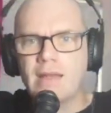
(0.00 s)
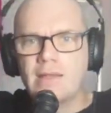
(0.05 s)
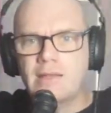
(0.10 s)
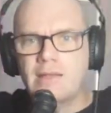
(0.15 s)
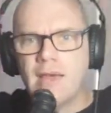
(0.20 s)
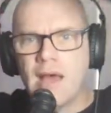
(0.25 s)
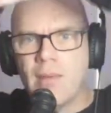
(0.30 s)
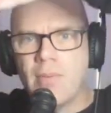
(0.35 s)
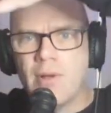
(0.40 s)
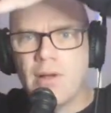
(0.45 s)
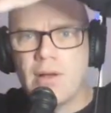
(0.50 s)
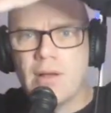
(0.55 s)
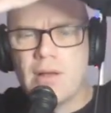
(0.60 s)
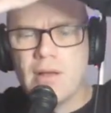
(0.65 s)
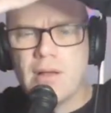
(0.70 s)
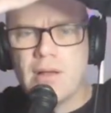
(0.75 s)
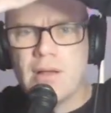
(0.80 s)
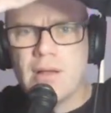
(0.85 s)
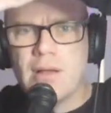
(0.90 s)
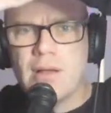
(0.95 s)

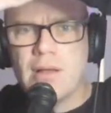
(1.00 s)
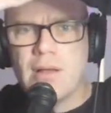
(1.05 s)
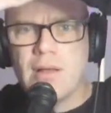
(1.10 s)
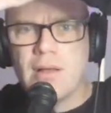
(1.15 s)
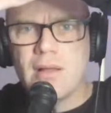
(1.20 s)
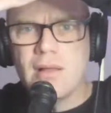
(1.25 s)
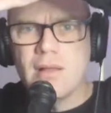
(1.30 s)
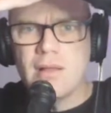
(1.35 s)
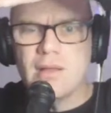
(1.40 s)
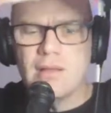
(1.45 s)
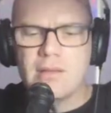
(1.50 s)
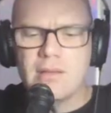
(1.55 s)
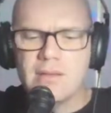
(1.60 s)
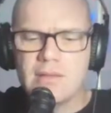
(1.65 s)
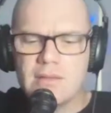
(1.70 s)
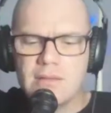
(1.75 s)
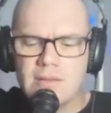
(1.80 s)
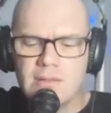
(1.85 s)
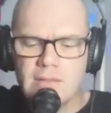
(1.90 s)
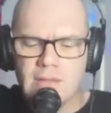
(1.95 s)

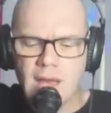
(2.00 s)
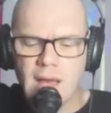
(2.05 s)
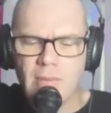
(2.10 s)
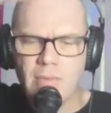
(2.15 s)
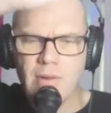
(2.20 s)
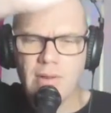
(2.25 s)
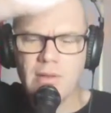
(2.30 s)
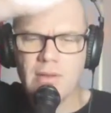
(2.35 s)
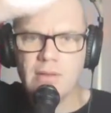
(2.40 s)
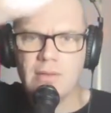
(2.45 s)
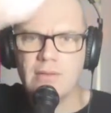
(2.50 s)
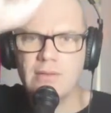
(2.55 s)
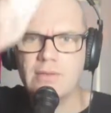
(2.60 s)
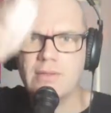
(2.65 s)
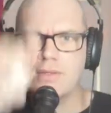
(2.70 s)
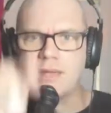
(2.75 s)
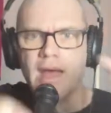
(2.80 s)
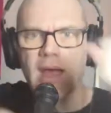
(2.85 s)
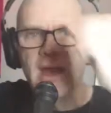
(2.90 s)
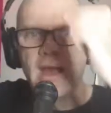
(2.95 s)
Doubles,
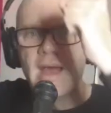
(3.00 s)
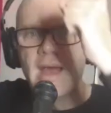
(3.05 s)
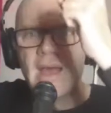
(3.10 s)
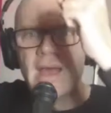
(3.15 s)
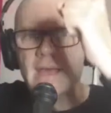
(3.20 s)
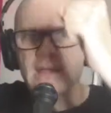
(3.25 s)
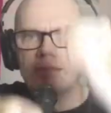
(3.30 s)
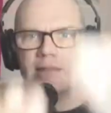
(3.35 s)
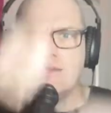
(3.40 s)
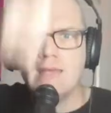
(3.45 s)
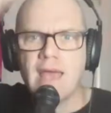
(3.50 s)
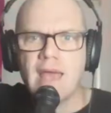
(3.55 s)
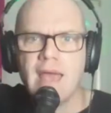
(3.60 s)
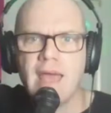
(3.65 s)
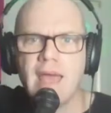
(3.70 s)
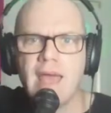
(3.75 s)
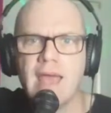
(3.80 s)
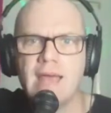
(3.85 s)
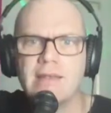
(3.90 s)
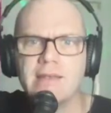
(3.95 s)
doubles,
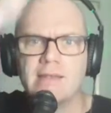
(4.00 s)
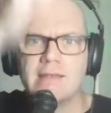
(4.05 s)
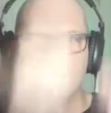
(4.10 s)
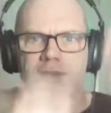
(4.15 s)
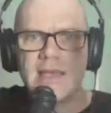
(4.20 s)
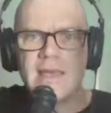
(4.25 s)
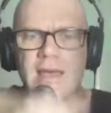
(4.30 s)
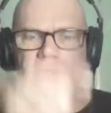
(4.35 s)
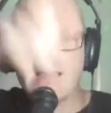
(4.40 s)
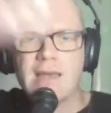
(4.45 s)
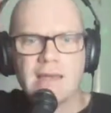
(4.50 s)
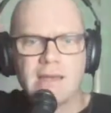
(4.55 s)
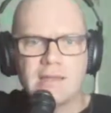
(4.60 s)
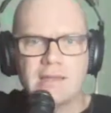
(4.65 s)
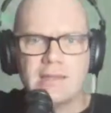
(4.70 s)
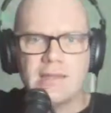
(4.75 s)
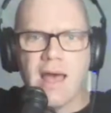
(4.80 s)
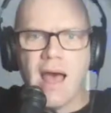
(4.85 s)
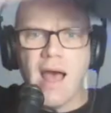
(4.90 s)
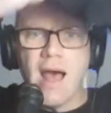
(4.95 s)
dancing
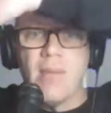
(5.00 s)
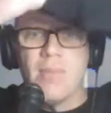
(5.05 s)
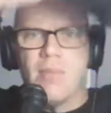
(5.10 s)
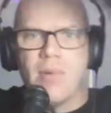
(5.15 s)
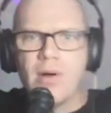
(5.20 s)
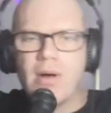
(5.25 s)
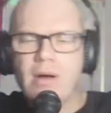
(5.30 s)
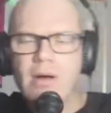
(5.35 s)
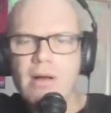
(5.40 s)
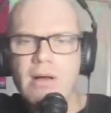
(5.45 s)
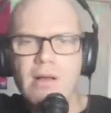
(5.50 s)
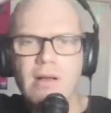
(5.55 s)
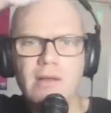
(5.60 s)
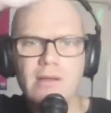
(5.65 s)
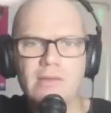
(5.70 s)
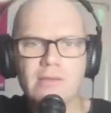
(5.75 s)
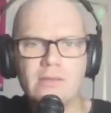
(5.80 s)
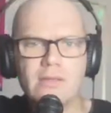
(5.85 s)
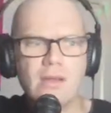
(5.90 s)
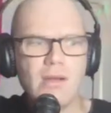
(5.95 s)

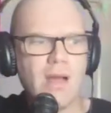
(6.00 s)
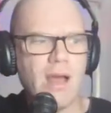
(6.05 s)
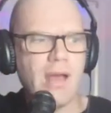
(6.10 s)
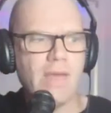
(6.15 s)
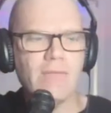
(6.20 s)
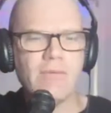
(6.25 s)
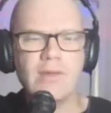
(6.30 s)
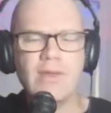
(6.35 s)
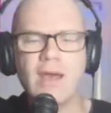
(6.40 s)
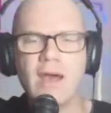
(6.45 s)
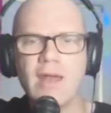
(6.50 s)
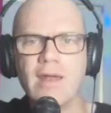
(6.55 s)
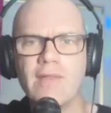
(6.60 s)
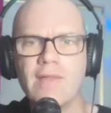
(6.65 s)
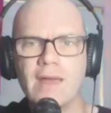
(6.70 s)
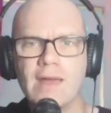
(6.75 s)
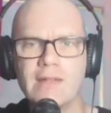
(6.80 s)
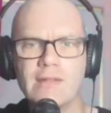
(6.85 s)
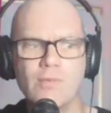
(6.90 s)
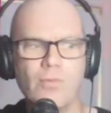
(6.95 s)
doubles. You have got it.
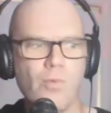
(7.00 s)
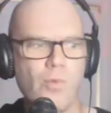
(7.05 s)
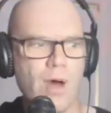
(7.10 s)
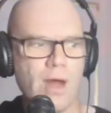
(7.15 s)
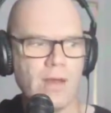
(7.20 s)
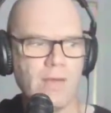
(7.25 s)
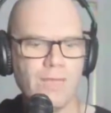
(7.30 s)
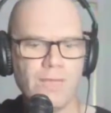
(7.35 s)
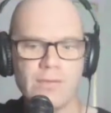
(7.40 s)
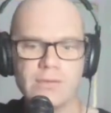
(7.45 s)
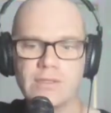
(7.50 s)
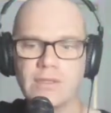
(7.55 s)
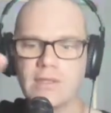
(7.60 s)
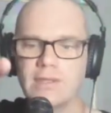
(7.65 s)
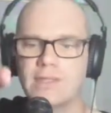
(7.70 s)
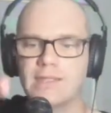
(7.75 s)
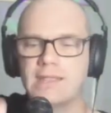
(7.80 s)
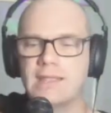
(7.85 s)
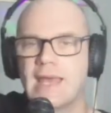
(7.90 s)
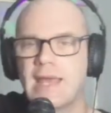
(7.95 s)
That is wonderful. So
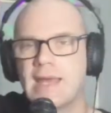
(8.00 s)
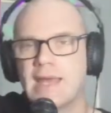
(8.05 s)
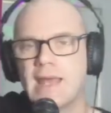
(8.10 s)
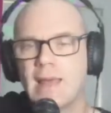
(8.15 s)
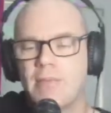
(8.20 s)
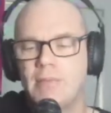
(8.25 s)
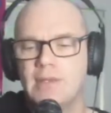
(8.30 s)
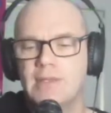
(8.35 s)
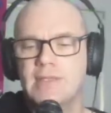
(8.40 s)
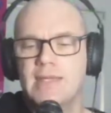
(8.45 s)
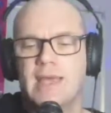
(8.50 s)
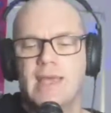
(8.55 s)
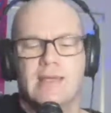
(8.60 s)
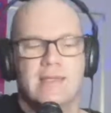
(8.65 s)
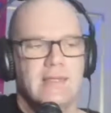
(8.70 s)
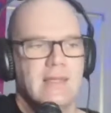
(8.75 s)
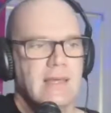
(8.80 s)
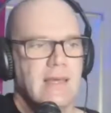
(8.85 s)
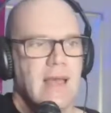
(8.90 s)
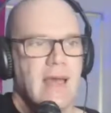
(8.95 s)
standing up and
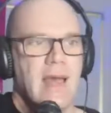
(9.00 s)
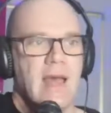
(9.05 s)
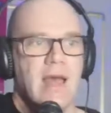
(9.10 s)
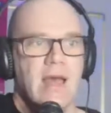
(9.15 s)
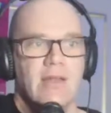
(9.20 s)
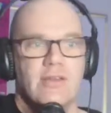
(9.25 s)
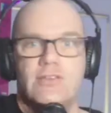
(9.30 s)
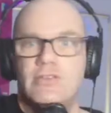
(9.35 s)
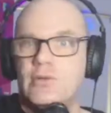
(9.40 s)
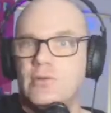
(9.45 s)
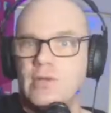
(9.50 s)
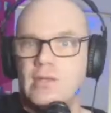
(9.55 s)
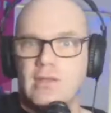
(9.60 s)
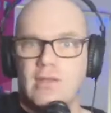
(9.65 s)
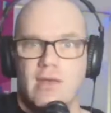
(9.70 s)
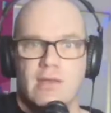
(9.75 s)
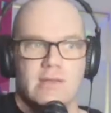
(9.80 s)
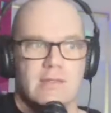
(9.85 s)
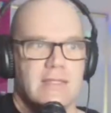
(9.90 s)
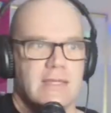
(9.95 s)
dancing, doing
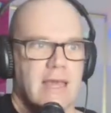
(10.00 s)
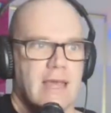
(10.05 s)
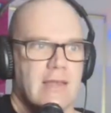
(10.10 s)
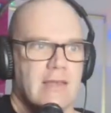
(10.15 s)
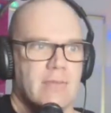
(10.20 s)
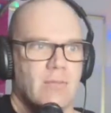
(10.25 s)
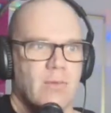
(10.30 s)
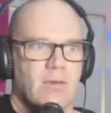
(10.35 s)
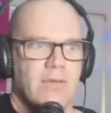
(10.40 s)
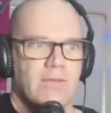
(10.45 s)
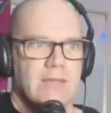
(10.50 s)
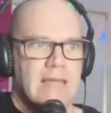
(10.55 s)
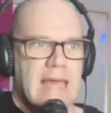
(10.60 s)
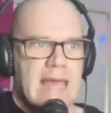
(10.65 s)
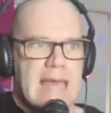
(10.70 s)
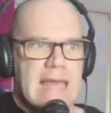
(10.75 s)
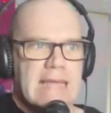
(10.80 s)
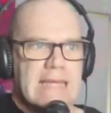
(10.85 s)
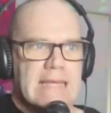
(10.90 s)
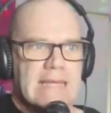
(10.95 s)
those dance moves,
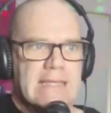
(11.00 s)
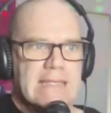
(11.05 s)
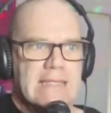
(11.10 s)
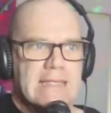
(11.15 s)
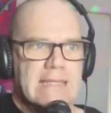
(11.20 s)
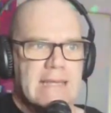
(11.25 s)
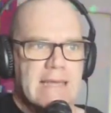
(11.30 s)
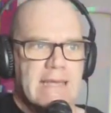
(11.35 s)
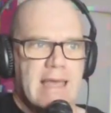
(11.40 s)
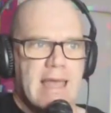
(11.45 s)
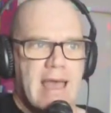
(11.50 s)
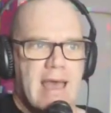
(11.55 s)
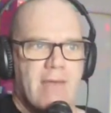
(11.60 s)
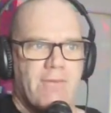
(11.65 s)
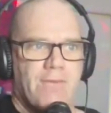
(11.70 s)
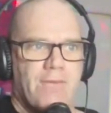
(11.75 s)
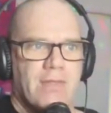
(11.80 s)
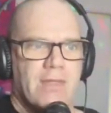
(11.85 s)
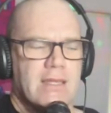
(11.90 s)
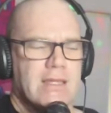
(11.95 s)
and listening out
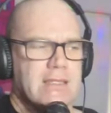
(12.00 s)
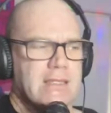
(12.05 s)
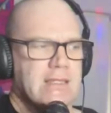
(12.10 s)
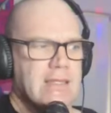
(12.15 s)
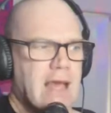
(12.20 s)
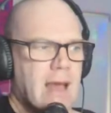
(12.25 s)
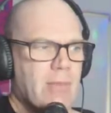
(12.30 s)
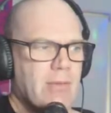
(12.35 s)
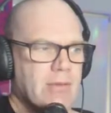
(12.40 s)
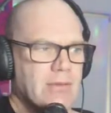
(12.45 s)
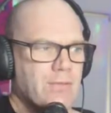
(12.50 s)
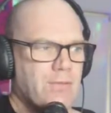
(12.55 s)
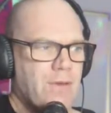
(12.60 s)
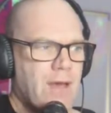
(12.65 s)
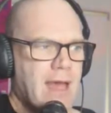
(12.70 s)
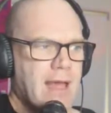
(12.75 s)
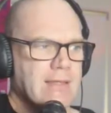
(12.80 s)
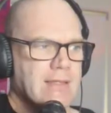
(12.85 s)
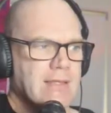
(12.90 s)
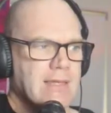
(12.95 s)
for the doubles
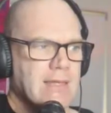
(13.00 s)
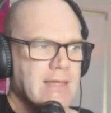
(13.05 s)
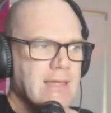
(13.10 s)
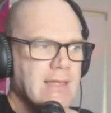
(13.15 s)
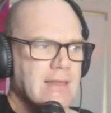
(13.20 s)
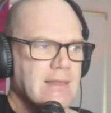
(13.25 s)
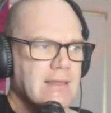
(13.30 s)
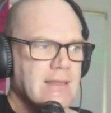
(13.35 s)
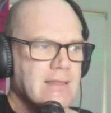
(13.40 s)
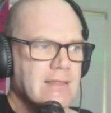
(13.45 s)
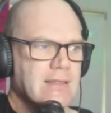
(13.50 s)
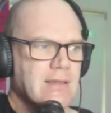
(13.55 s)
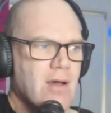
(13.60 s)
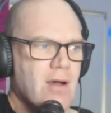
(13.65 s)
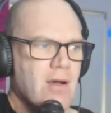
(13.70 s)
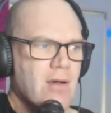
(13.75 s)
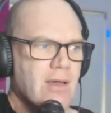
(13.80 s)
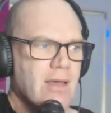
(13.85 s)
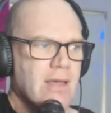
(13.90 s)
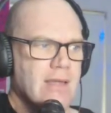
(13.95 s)
facts in the
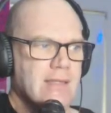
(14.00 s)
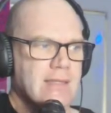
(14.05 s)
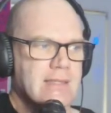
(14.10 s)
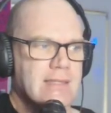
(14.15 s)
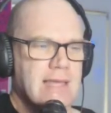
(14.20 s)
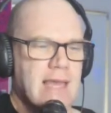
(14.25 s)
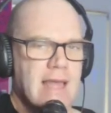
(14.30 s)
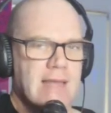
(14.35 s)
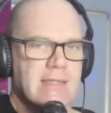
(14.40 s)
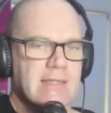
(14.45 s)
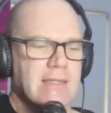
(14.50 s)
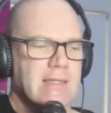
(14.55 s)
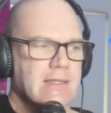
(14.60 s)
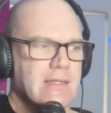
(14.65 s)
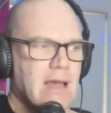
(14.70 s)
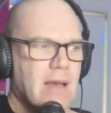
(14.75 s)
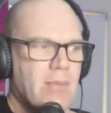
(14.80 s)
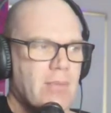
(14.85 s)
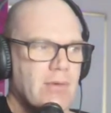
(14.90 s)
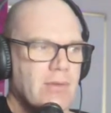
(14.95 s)
song. It's Dancing
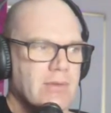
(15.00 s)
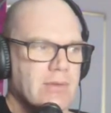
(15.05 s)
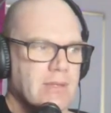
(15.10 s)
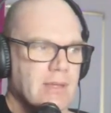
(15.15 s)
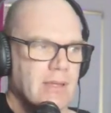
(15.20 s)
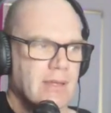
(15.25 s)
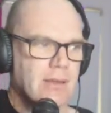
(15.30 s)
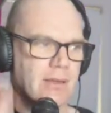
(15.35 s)
Doubles.